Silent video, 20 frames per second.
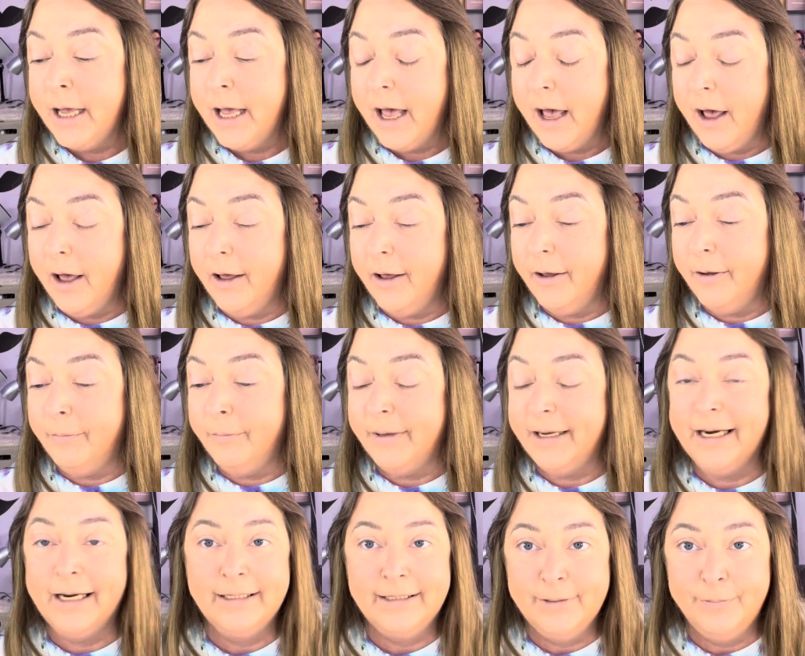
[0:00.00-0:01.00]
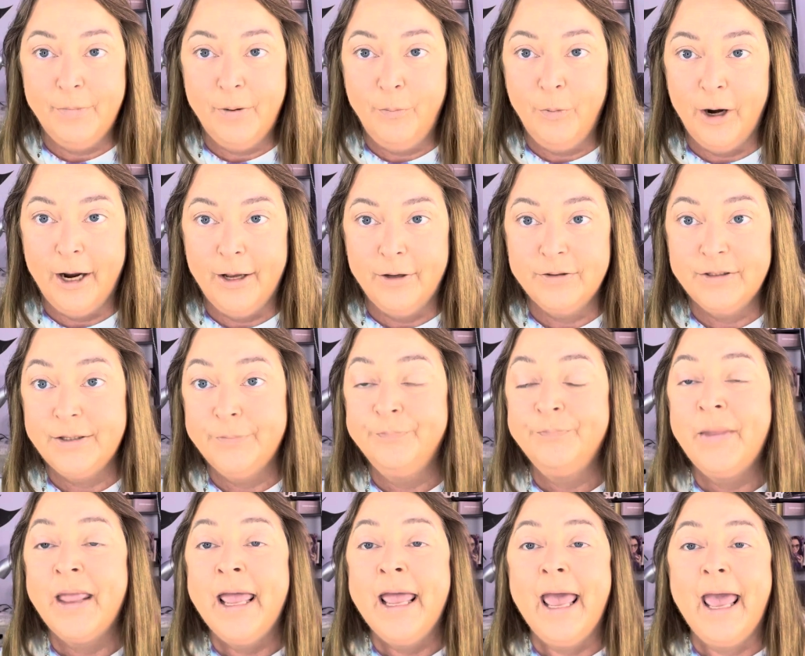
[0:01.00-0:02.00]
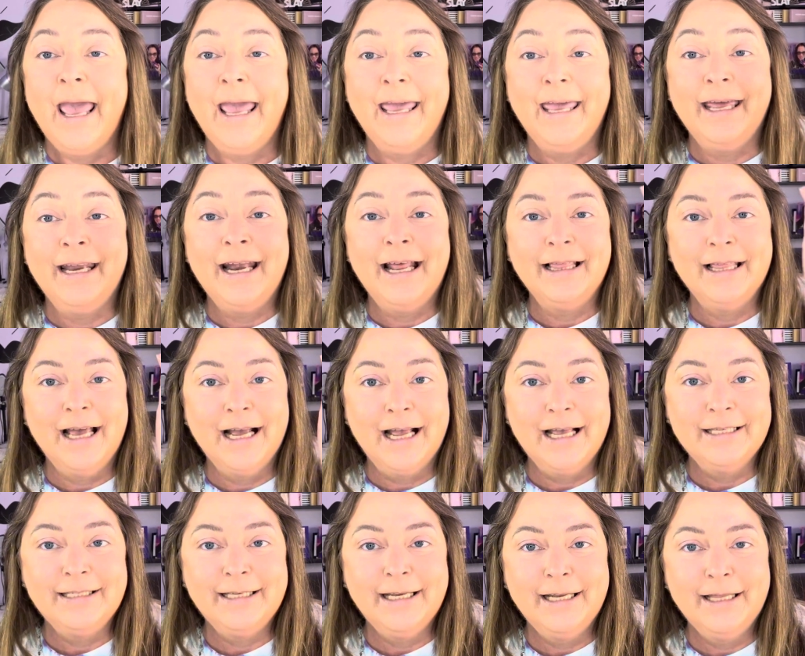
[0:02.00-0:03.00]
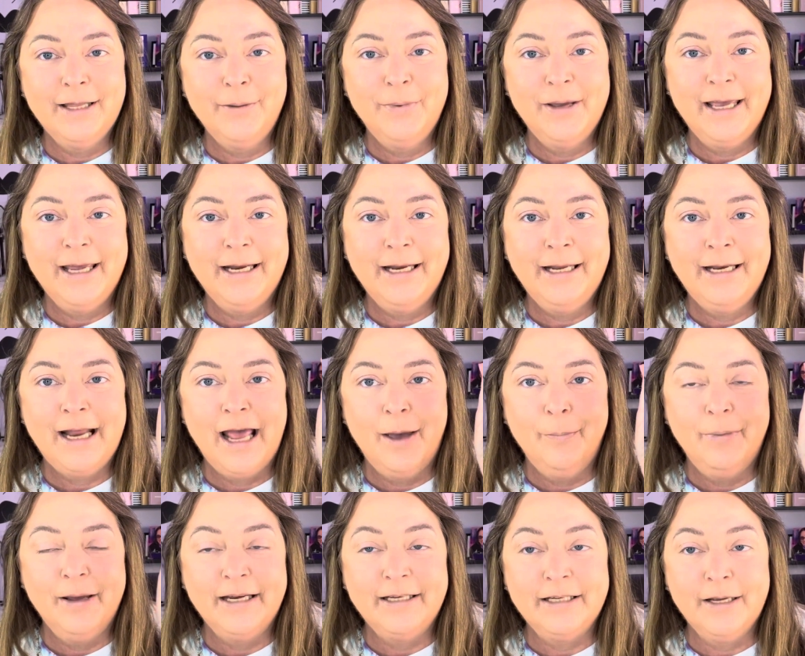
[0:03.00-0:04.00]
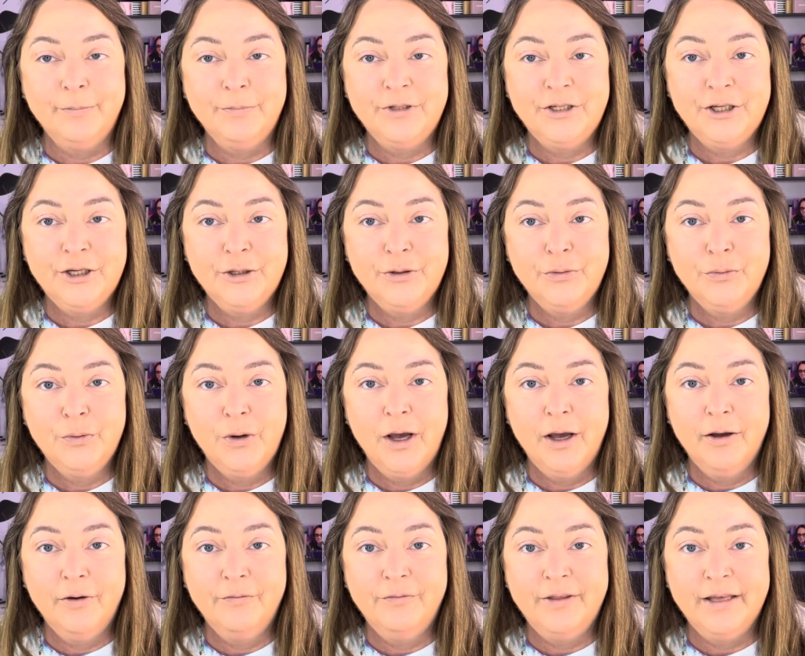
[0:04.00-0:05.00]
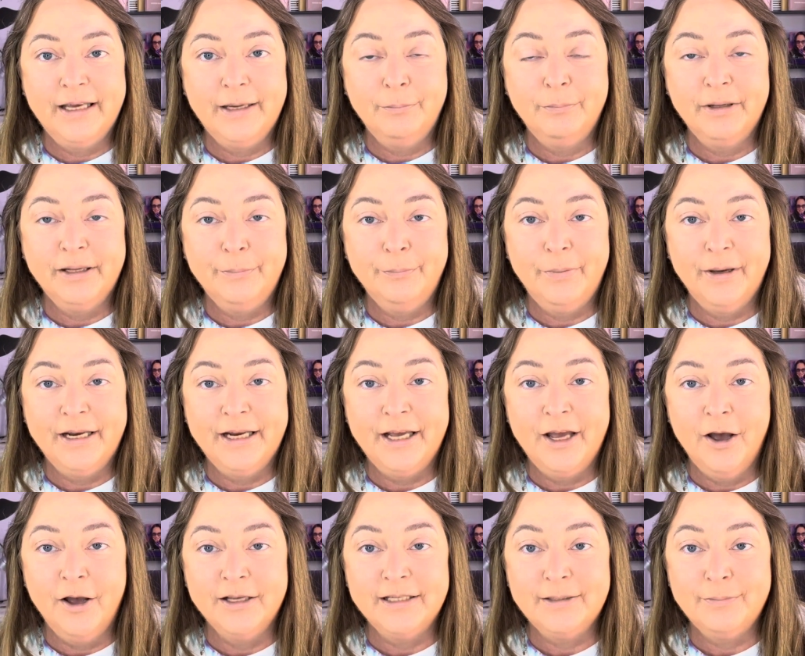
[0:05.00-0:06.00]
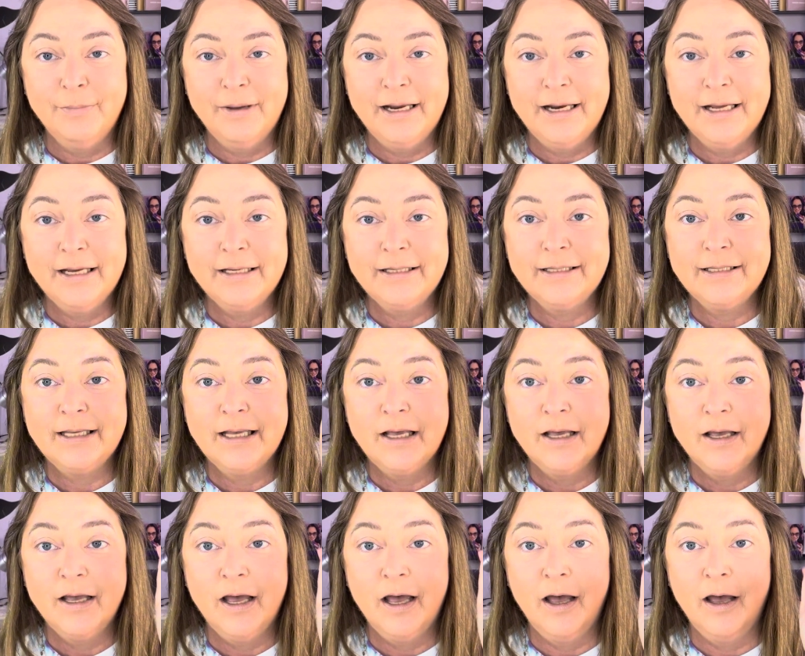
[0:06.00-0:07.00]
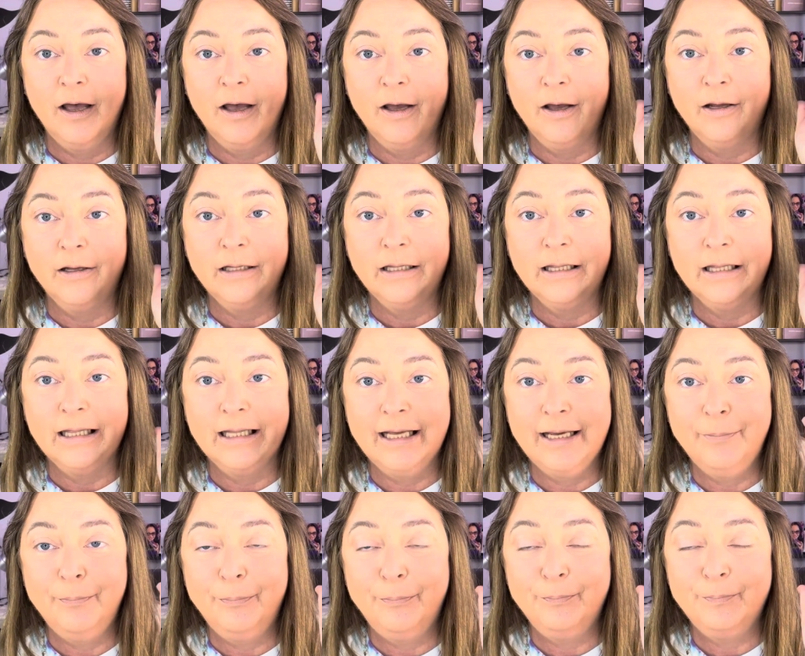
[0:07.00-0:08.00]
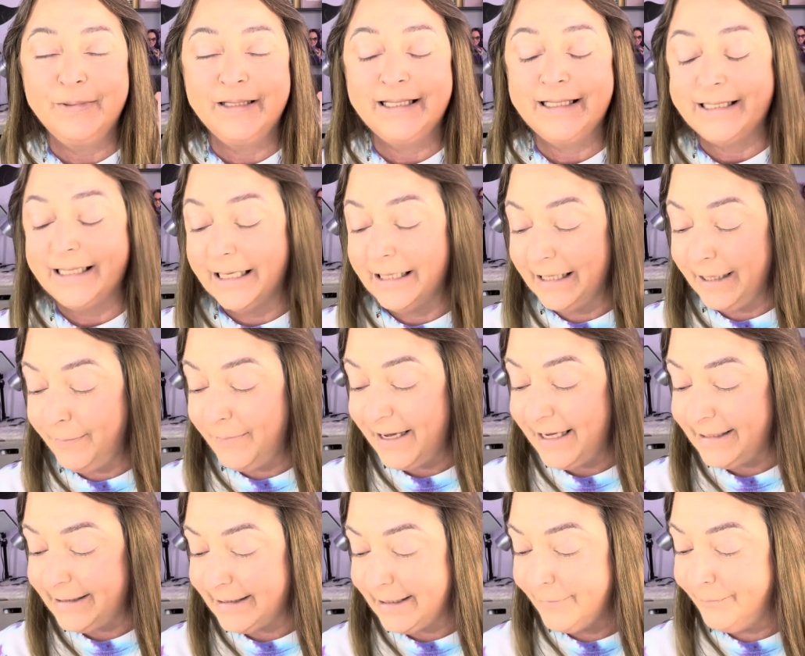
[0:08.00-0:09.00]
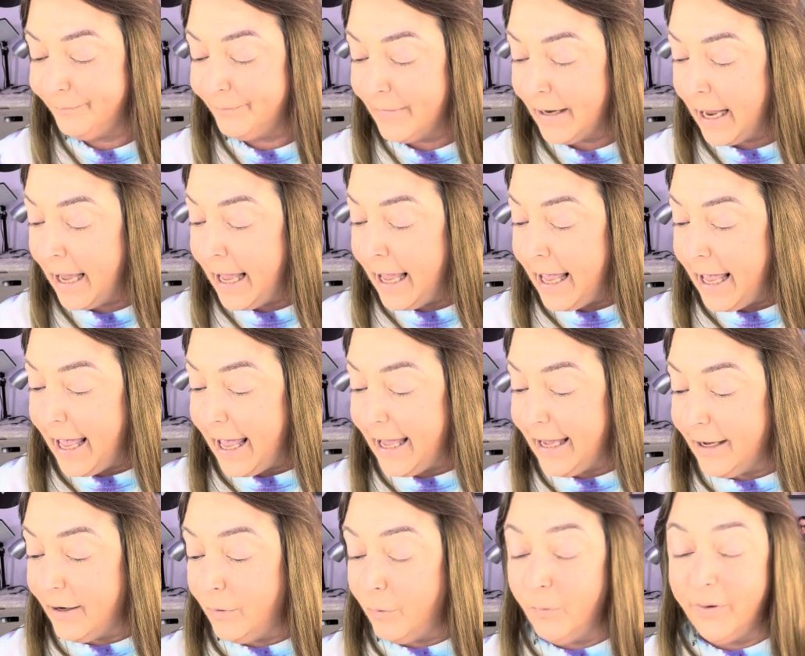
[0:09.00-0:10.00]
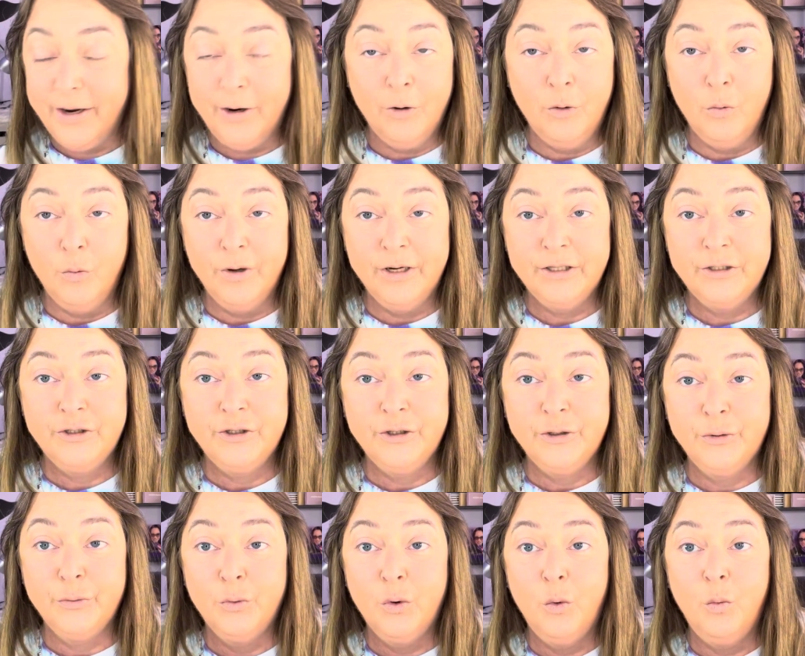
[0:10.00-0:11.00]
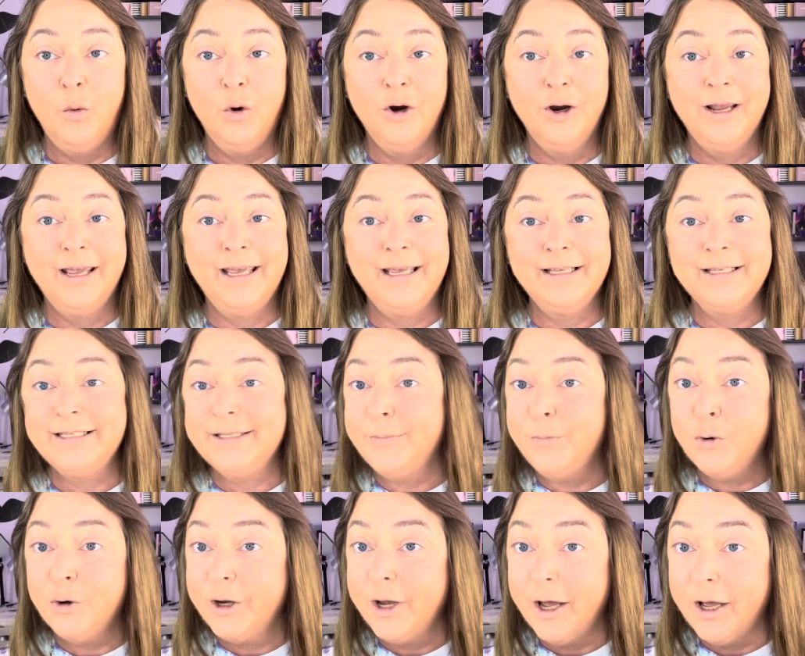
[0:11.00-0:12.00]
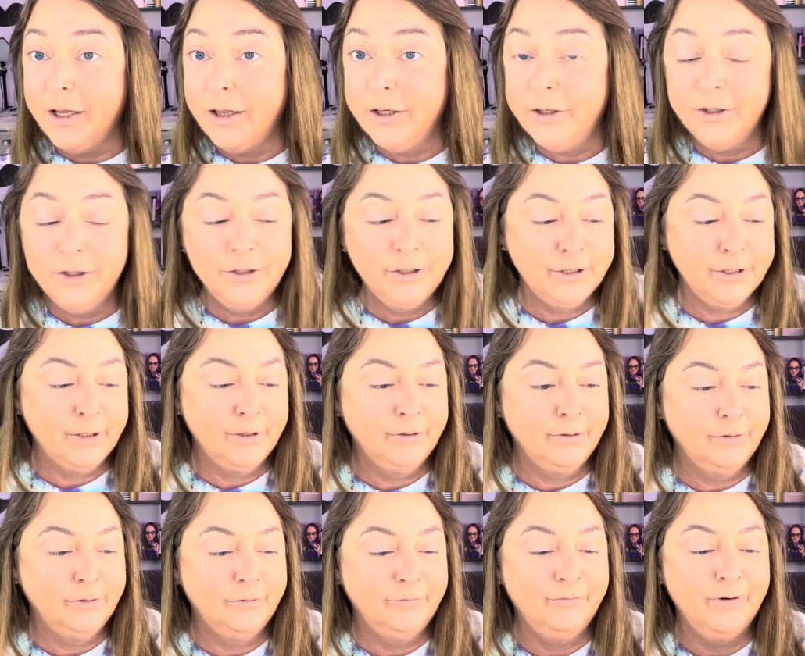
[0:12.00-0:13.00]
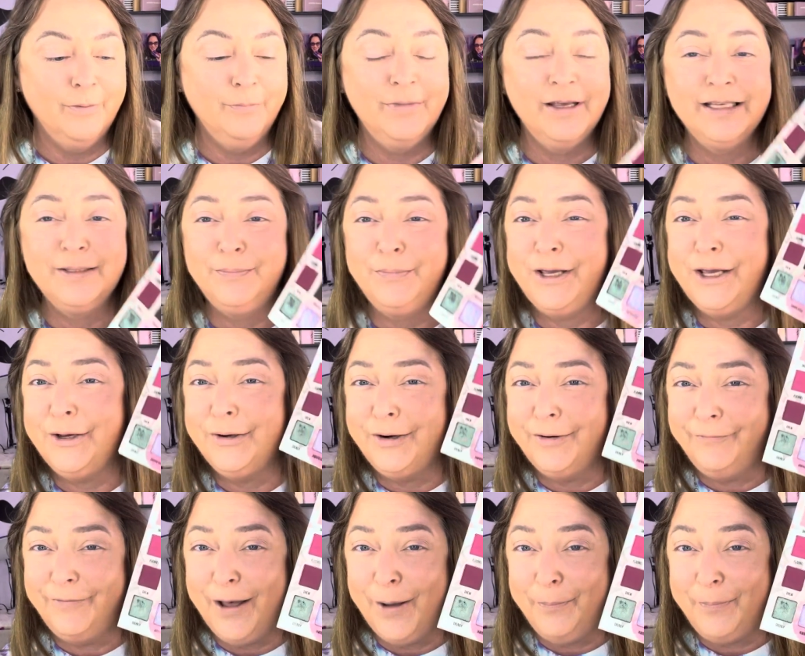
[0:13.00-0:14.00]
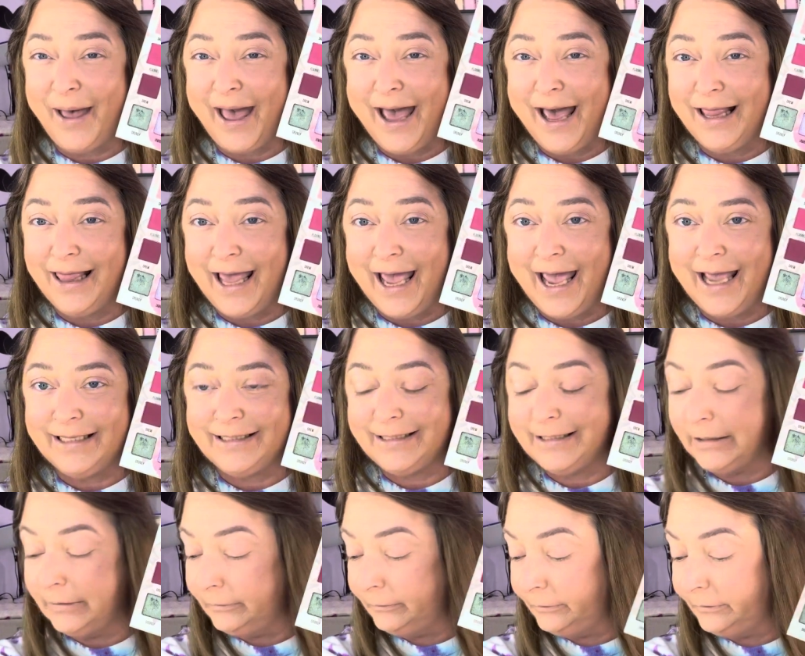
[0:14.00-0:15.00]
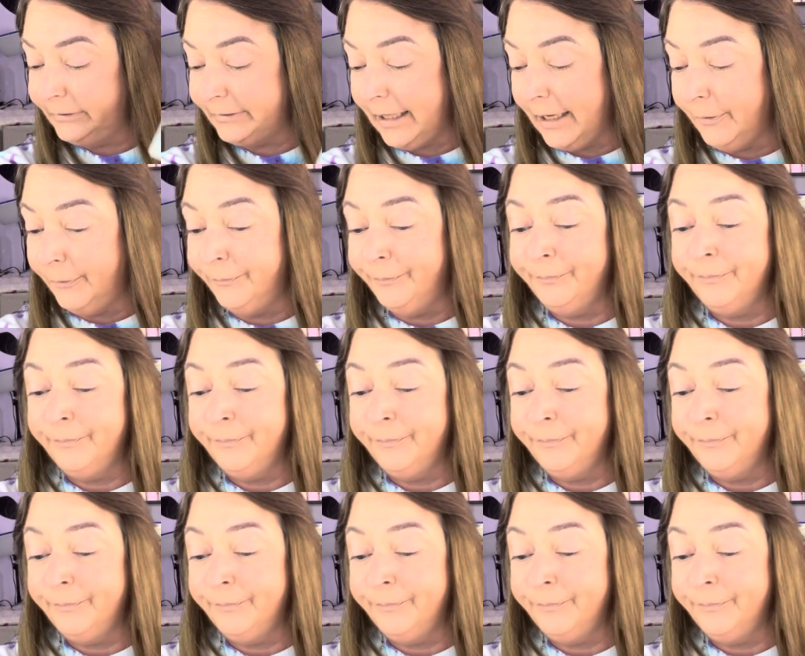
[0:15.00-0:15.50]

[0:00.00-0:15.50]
And I did my brows. And like I said in the beginning, I picked up 2 of the Blendbunny Cosmetics lippies. And we are going to work in some more colors from this beautiful palette. So